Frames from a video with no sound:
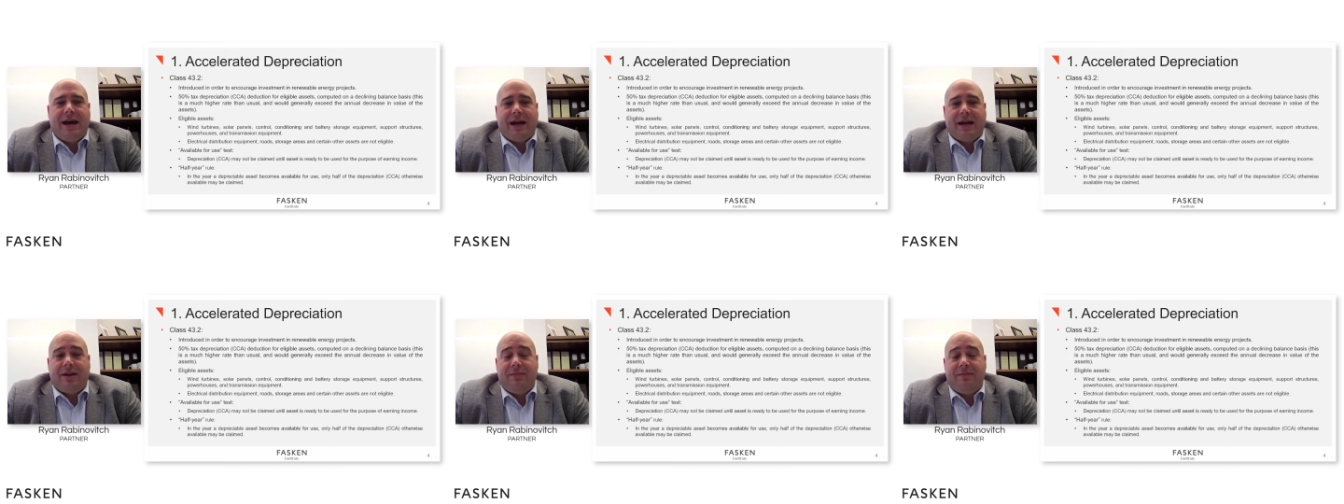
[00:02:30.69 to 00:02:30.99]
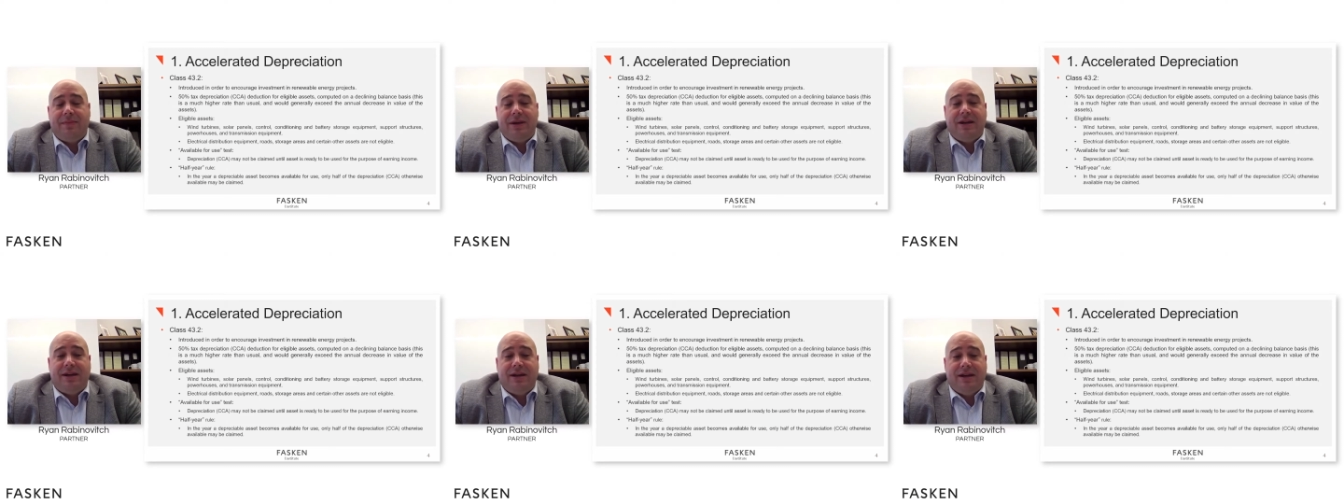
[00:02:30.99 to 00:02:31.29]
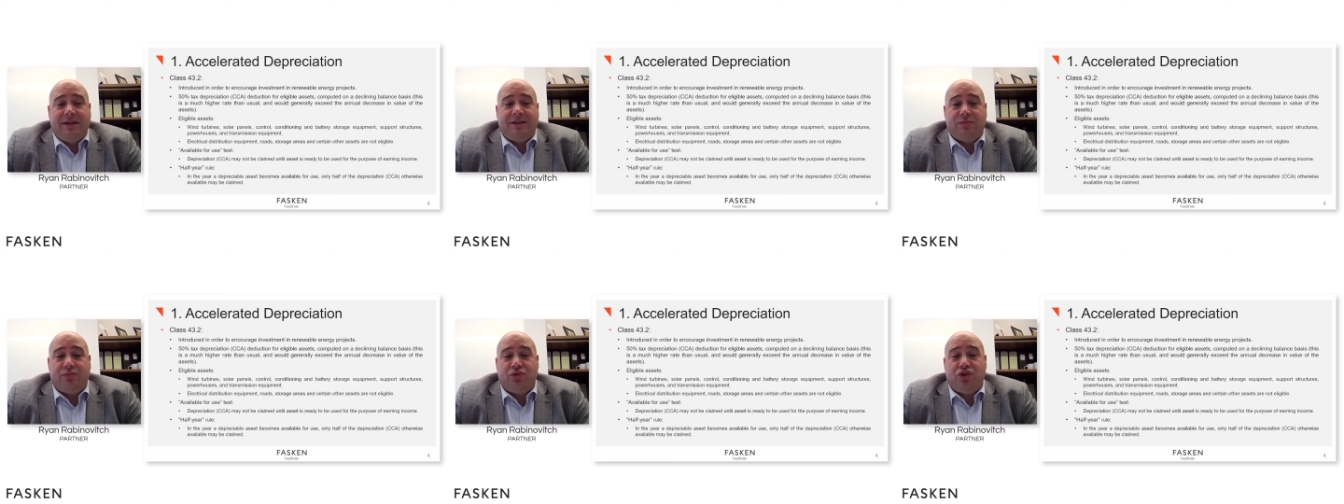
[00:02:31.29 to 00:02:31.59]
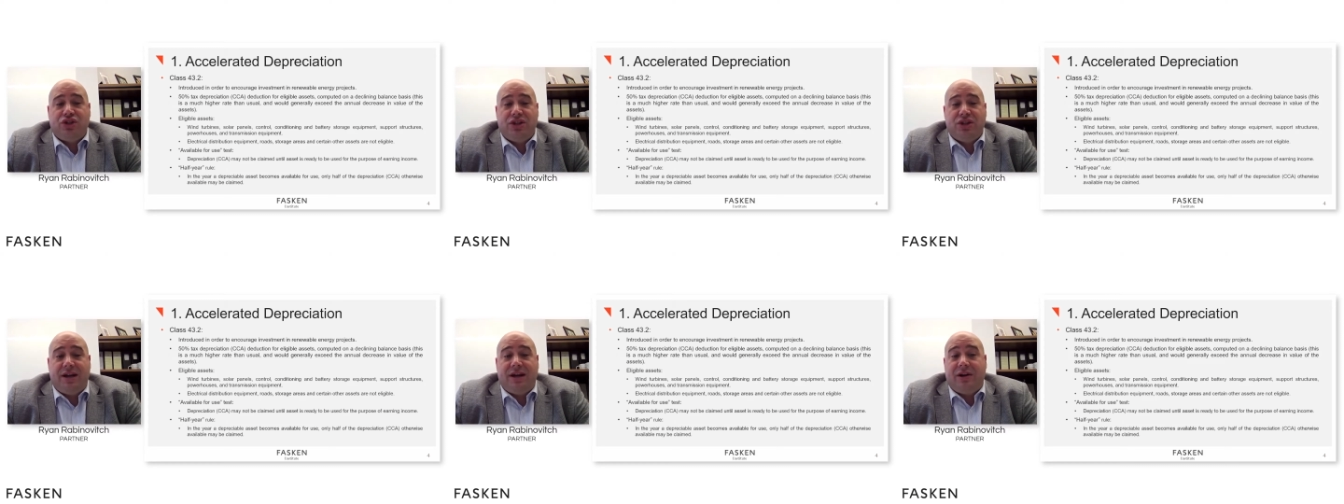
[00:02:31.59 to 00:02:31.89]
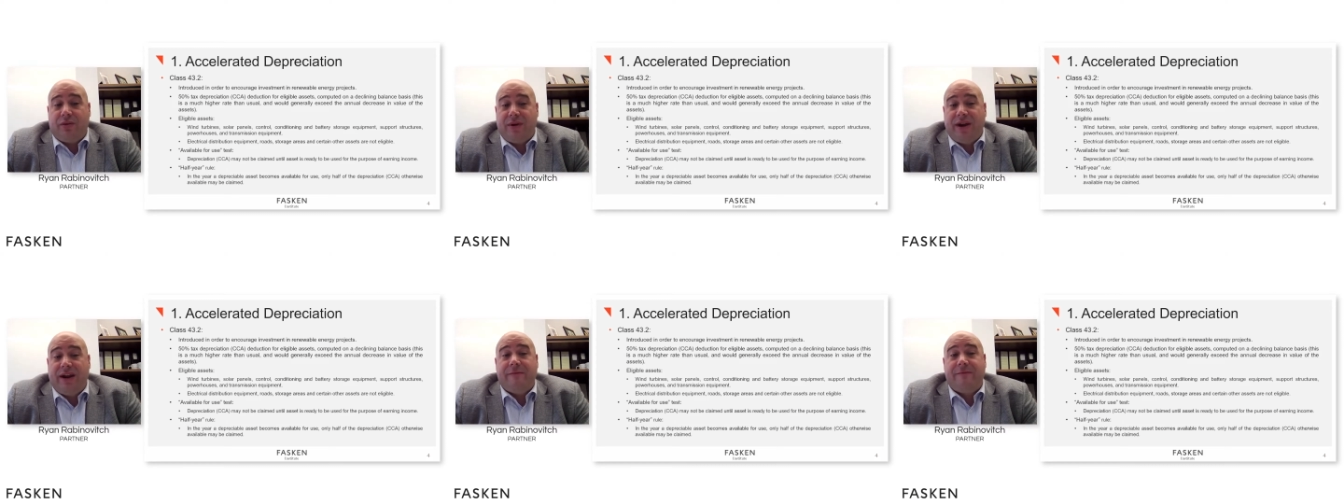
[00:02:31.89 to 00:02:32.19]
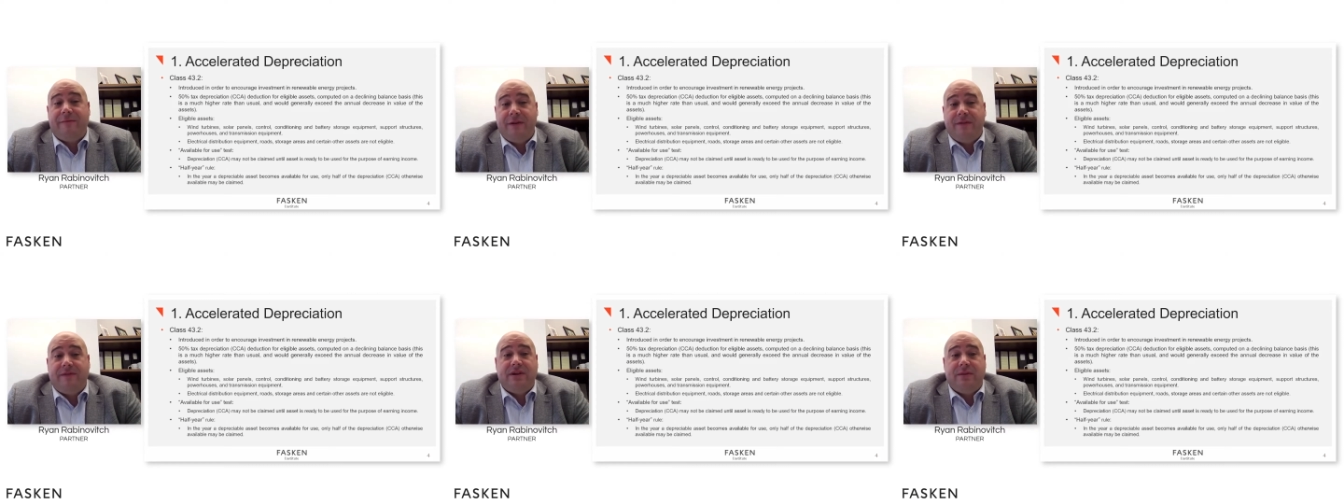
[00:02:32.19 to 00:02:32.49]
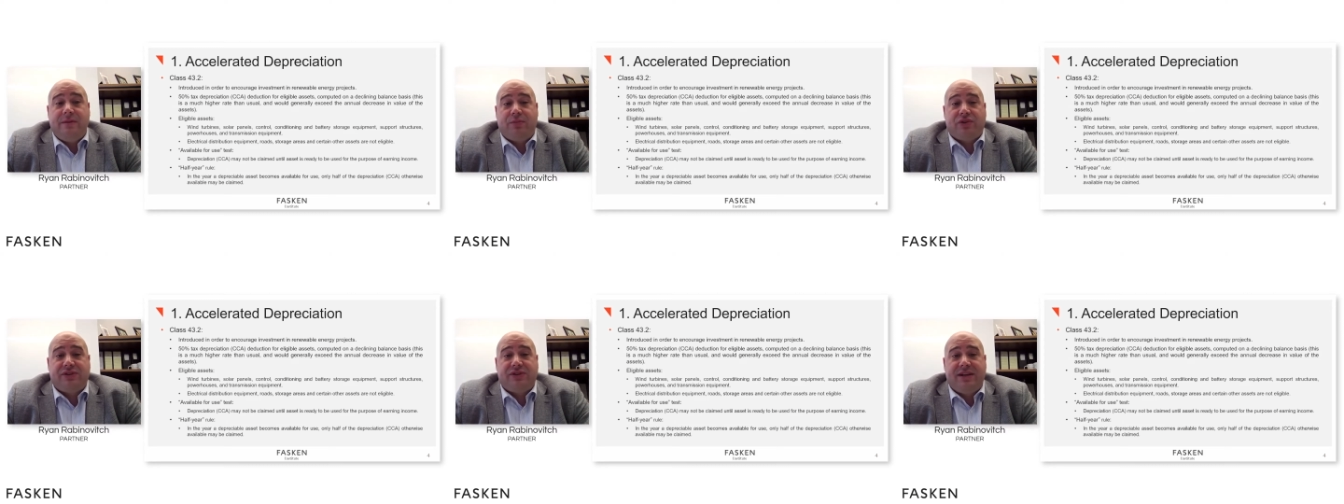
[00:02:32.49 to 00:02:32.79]
can be depreciated at a rate of
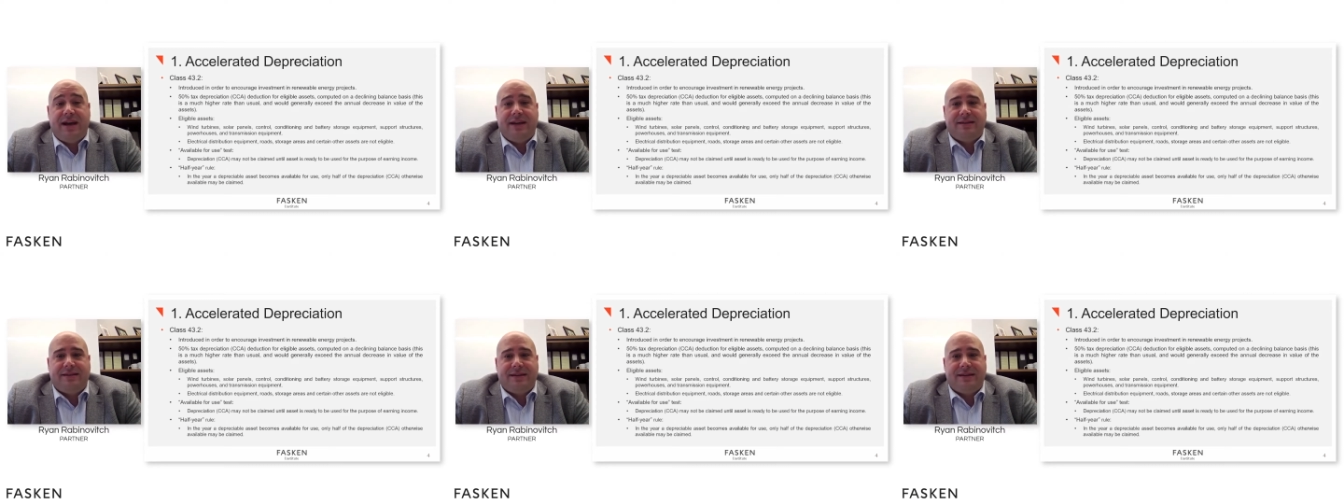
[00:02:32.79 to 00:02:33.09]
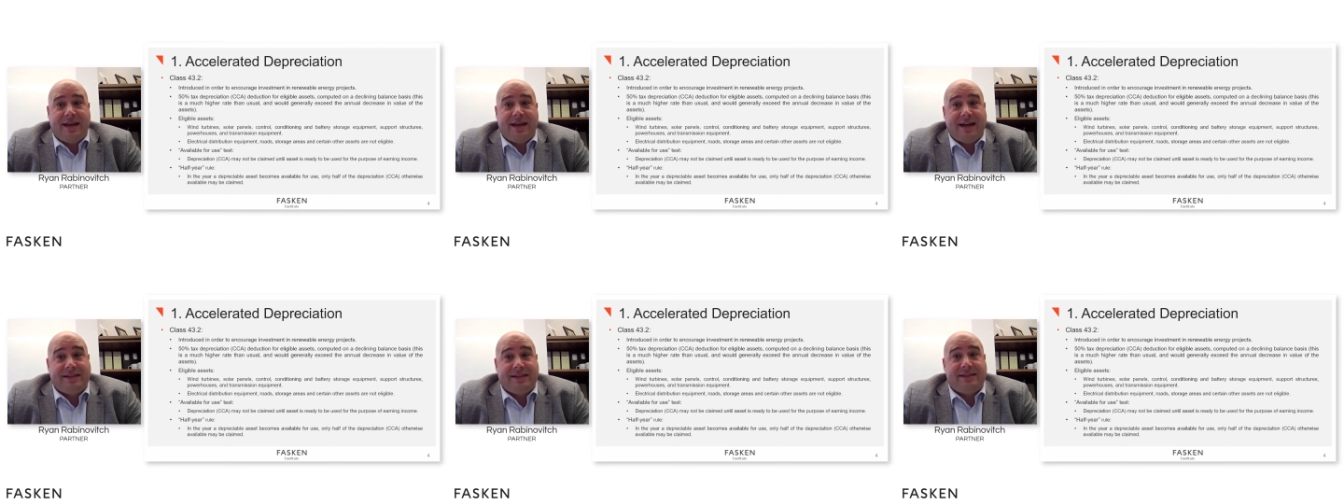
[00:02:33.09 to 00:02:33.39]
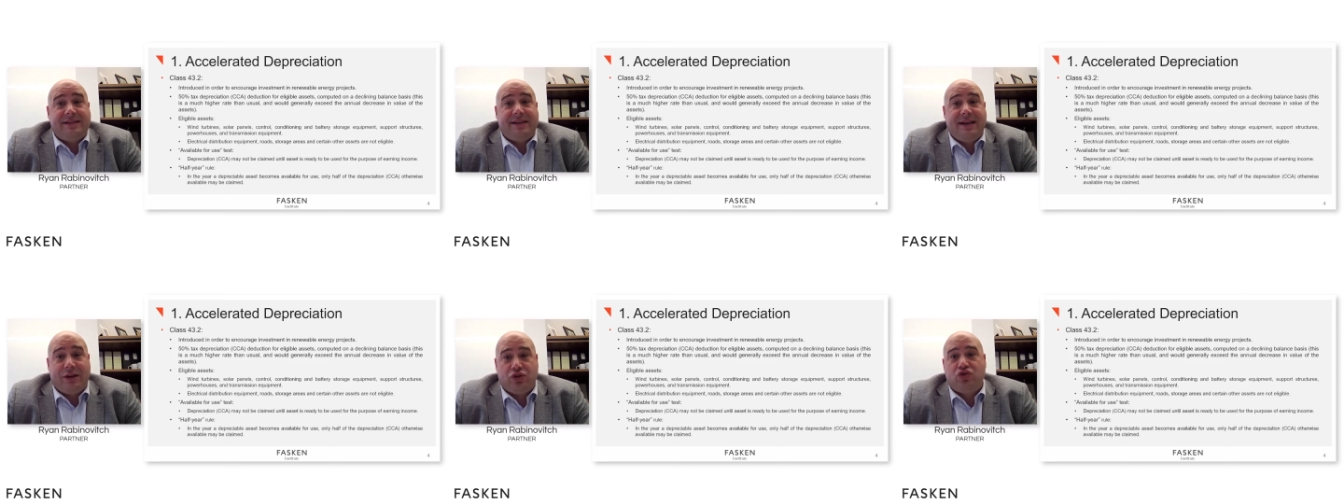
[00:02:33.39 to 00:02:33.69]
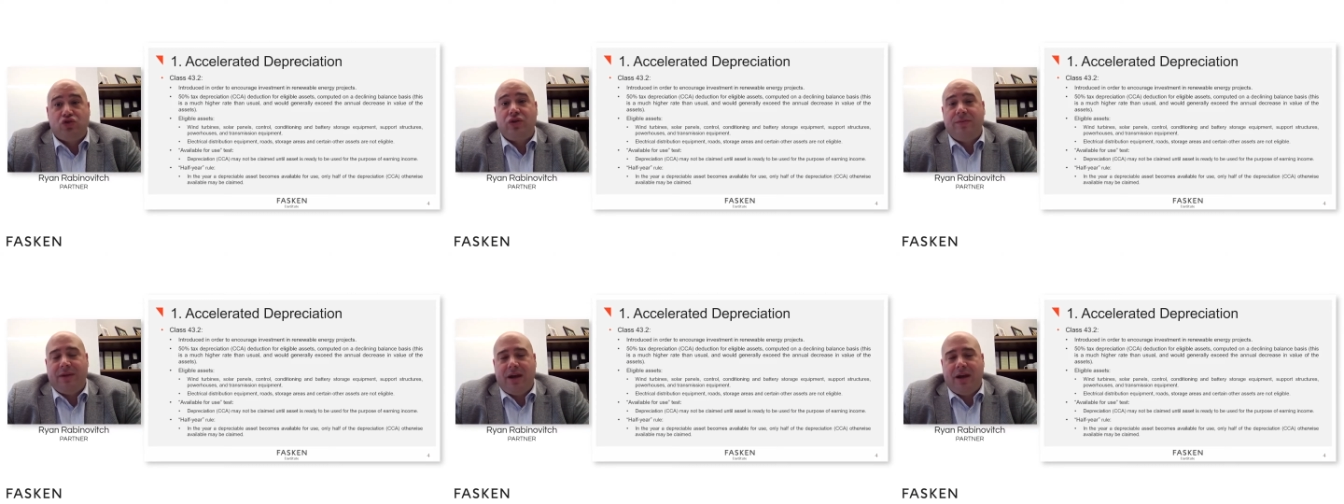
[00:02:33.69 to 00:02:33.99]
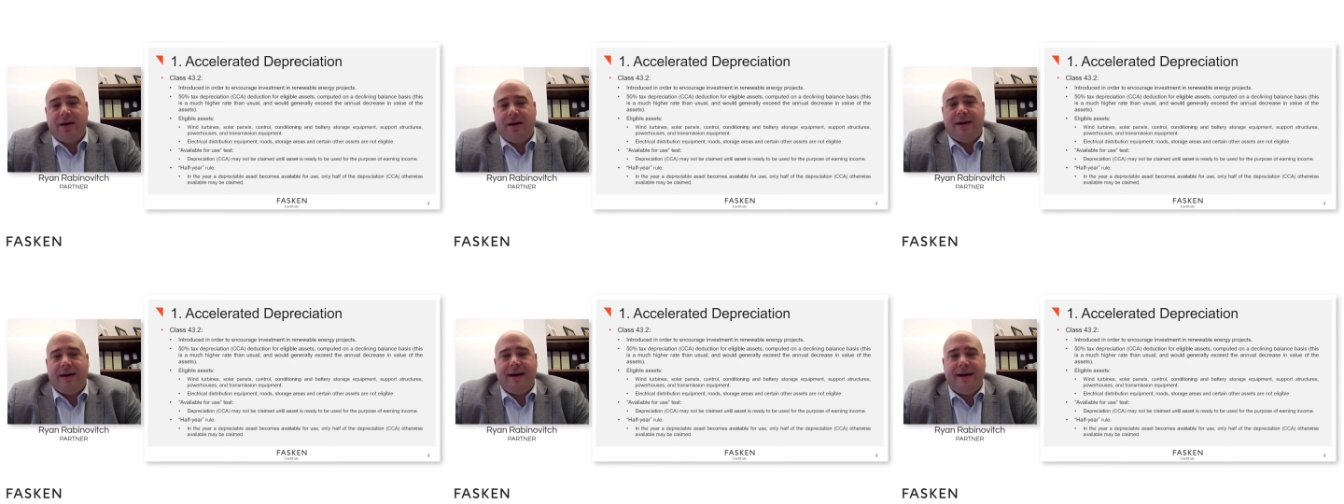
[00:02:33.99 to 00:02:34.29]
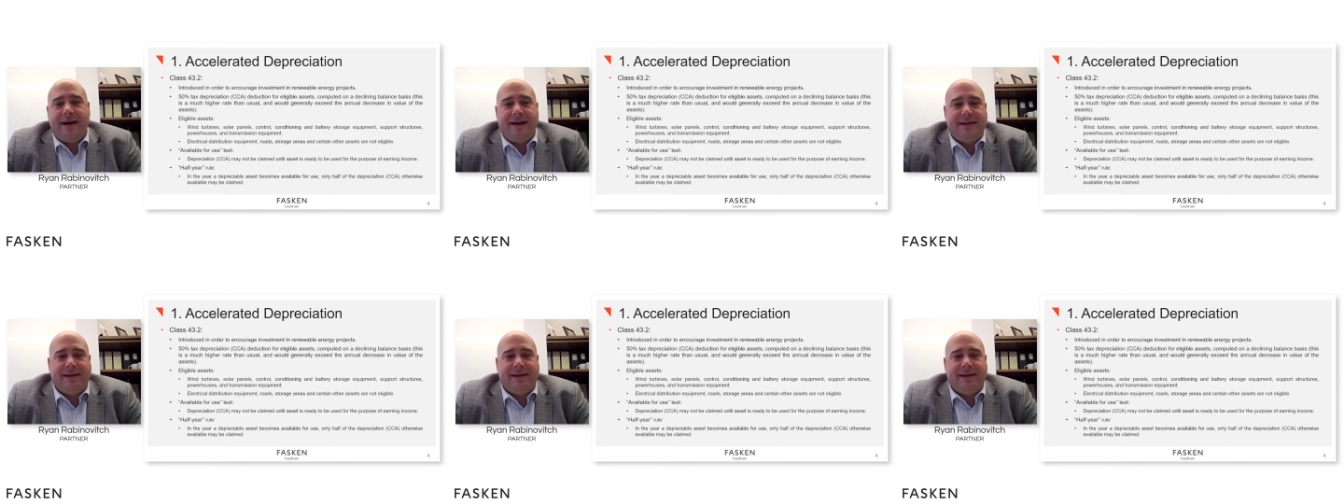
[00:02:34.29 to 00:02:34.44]
50%, and that's extremely high.